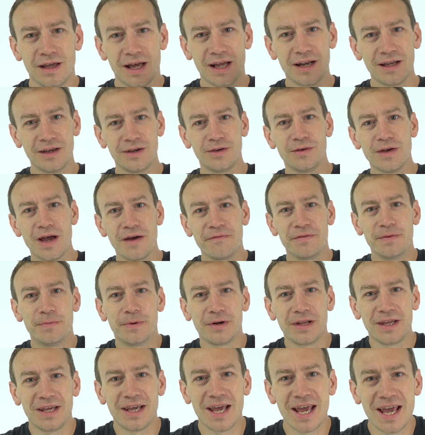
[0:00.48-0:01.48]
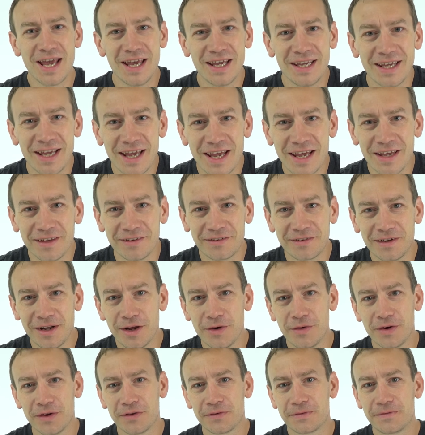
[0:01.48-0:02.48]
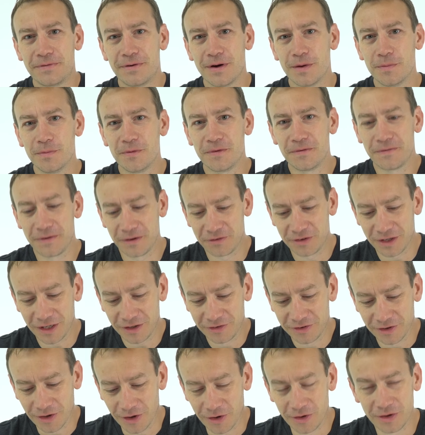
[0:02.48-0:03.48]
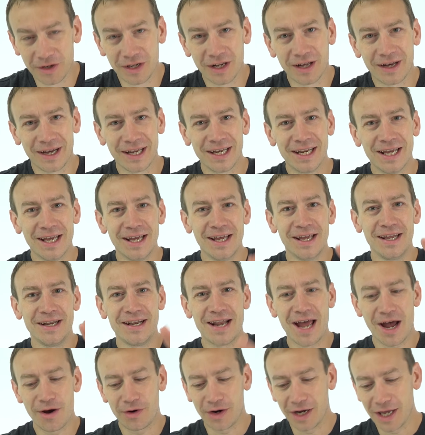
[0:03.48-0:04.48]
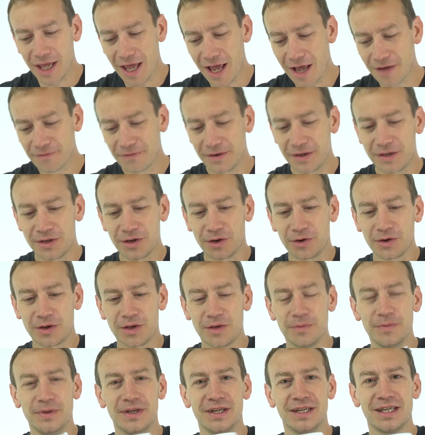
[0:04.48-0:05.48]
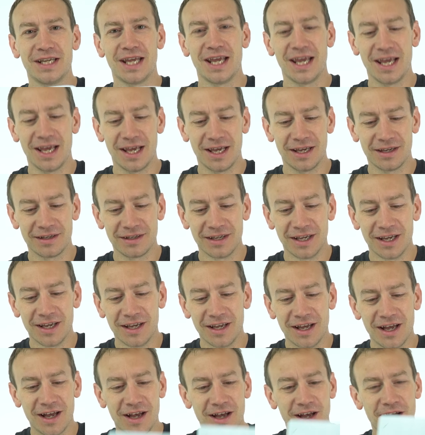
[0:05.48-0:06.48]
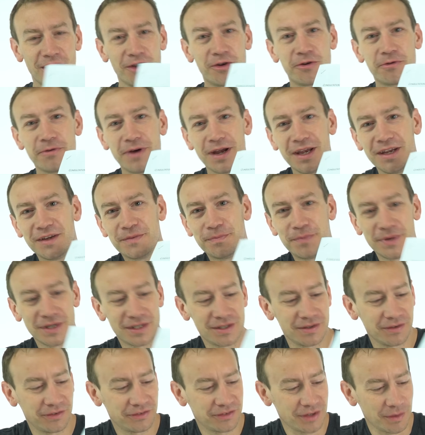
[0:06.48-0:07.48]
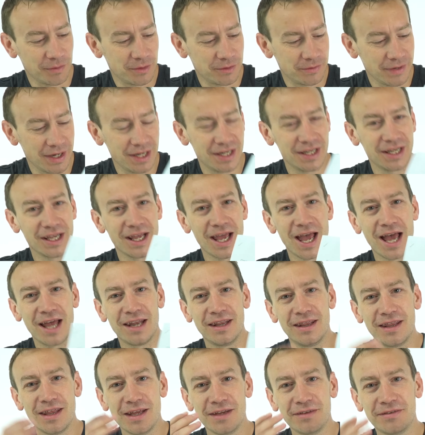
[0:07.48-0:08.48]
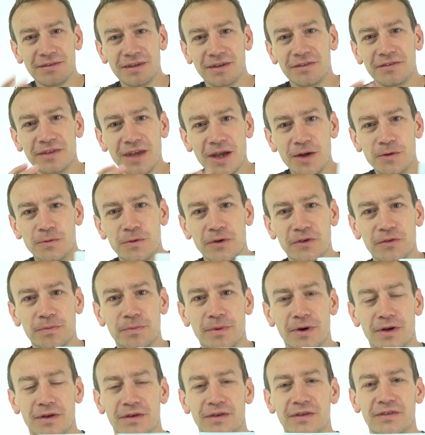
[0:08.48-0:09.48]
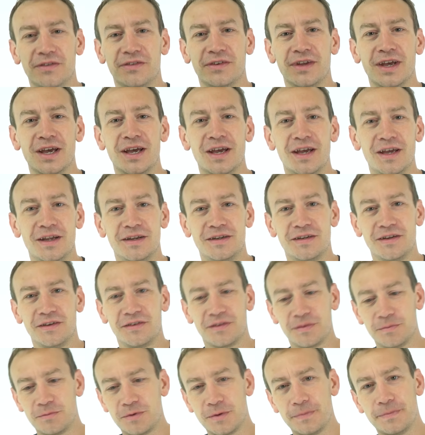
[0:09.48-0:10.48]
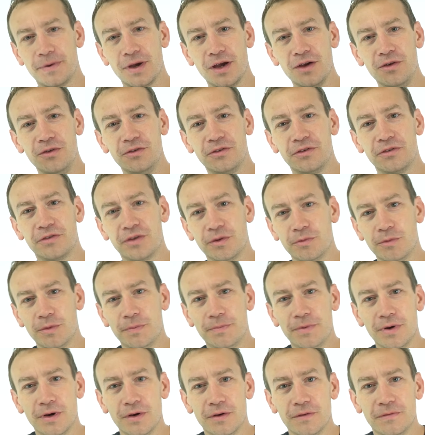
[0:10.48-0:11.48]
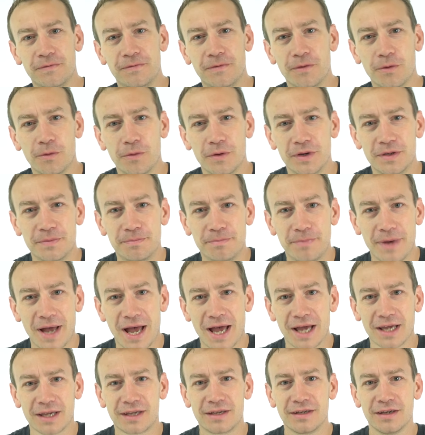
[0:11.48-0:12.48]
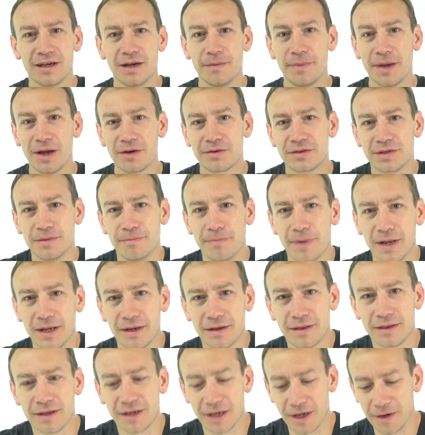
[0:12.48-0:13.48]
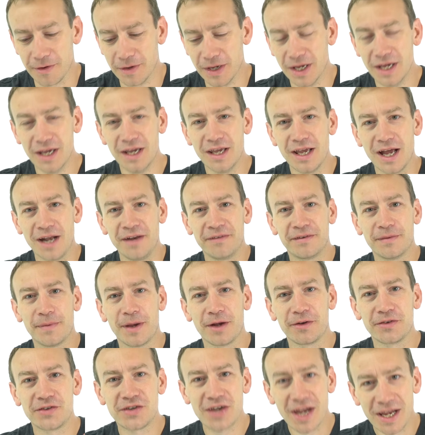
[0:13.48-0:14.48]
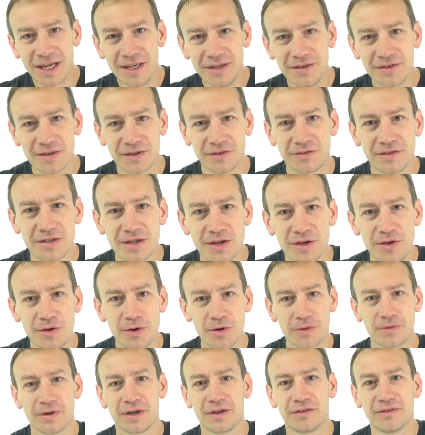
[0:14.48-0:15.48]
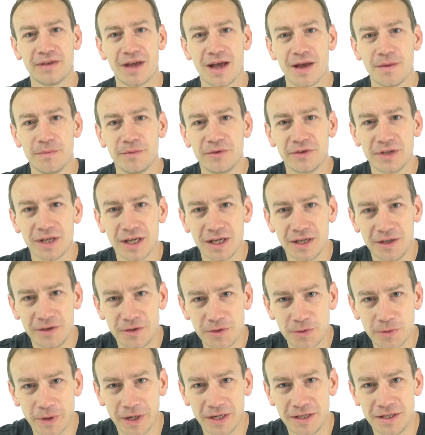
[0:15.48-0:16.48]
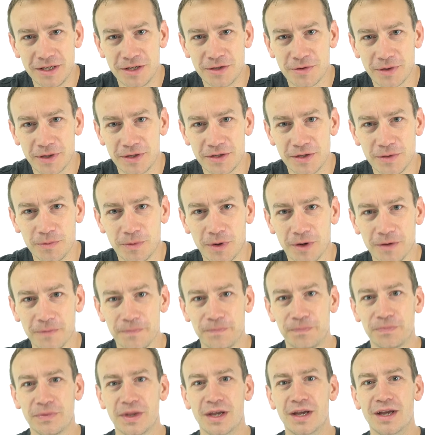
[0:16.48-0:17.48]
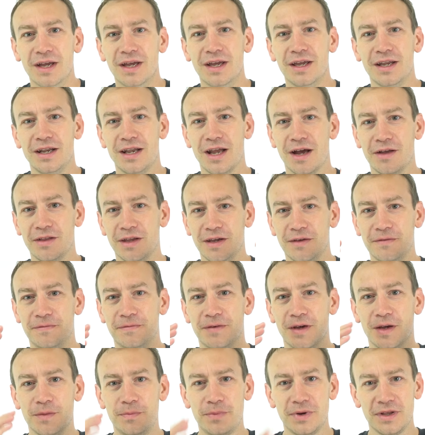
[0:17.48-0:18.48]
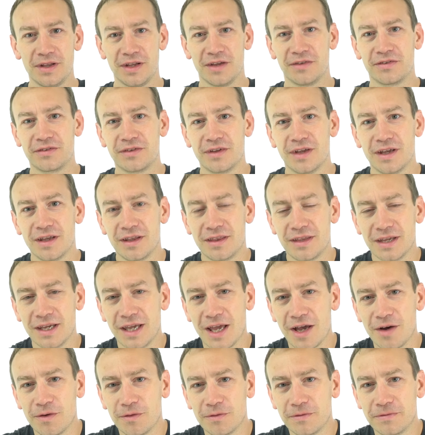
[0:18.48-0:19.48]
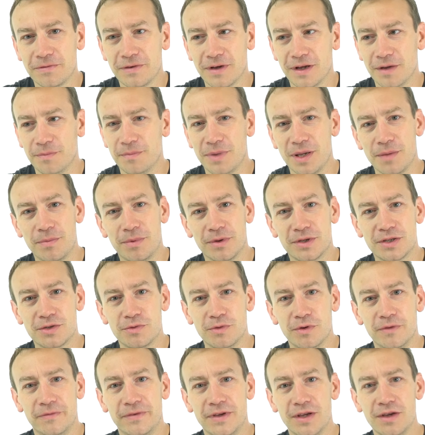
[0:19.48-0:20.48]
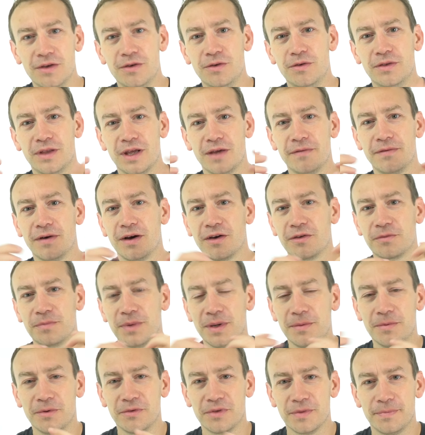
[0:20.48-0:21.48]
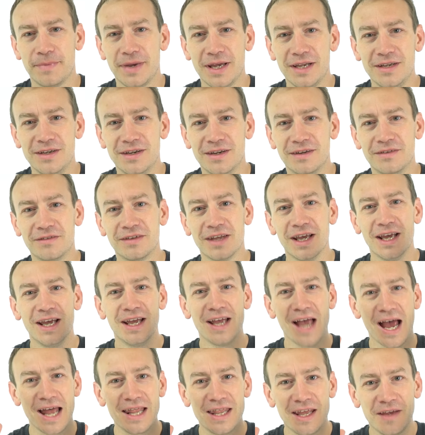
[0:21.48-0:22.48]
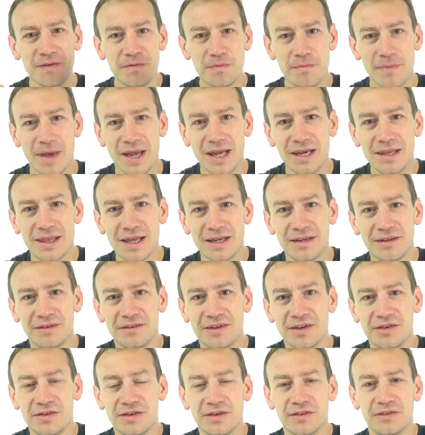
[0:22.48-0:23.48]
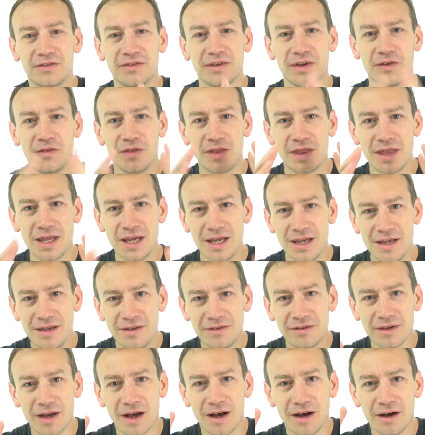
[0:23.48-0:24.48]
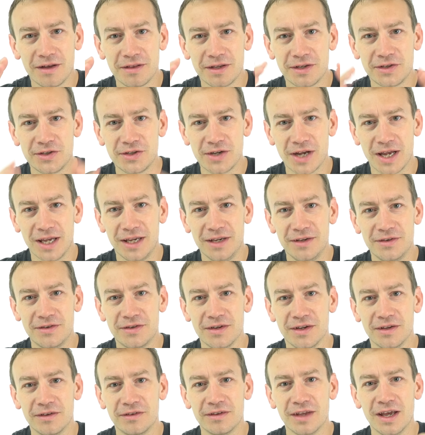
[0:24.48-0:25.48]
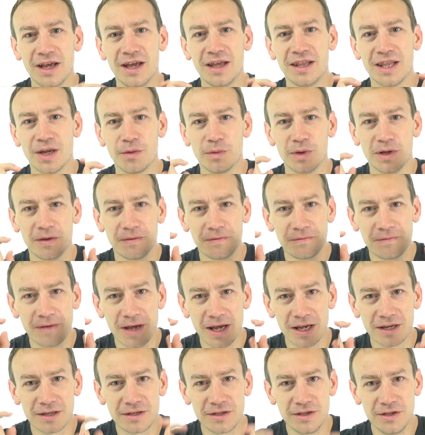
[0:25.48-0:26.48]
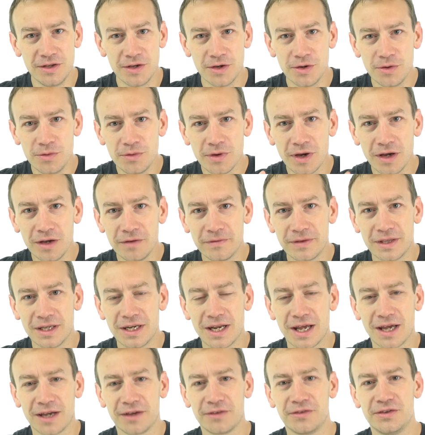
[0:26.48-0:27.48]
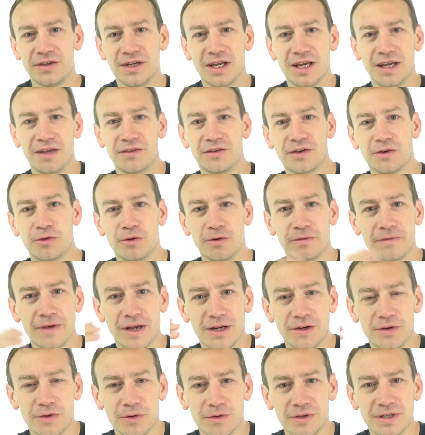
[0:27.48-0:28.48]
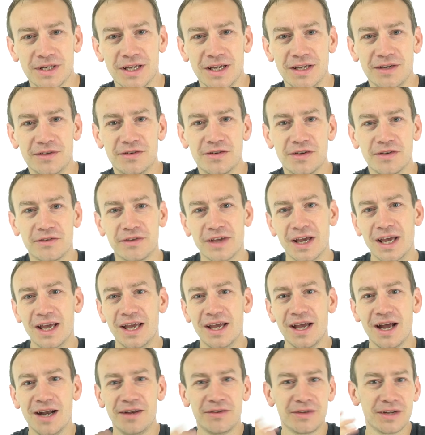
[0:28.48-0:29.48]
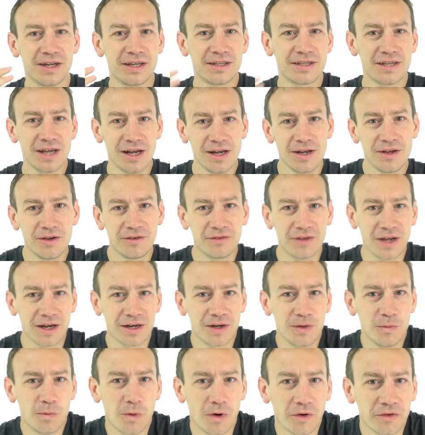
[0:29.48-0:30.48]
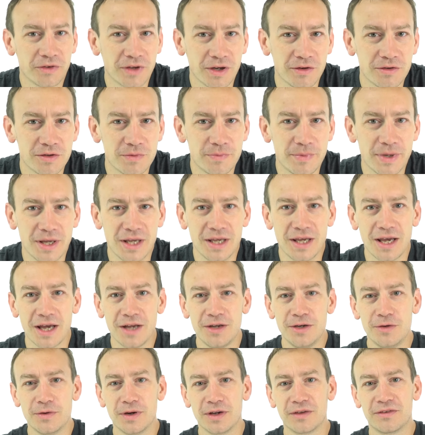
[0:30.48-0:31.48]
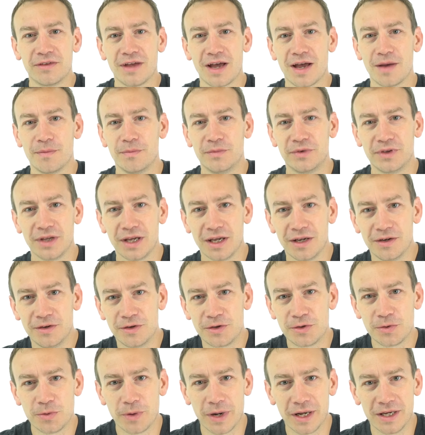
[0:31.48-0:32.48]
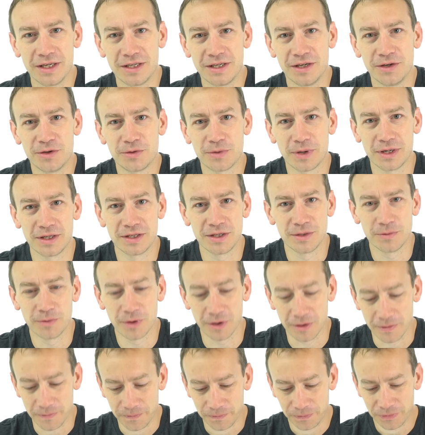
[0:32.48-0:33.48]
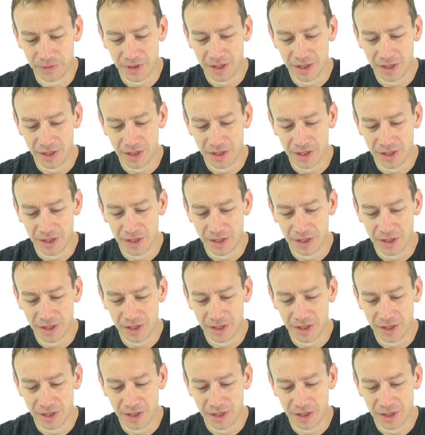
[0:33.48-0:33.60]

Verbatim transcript: Hello everybody here, it's Lewis from Physics Online. Now I have a document here, uh, a great bit of summer reading, and this is in response to some proposals that were put forward back about a month ago. And it's about changes to your exams in 2021. Now, they've uh, put this uh, thing out for people to review, they've asked people's opinions, and they've made their decisions. So, these are the changes that will affect you over the next year. It's going to affect your teachers, and it's going to tell you exactly what's going to be in your exams in 2021.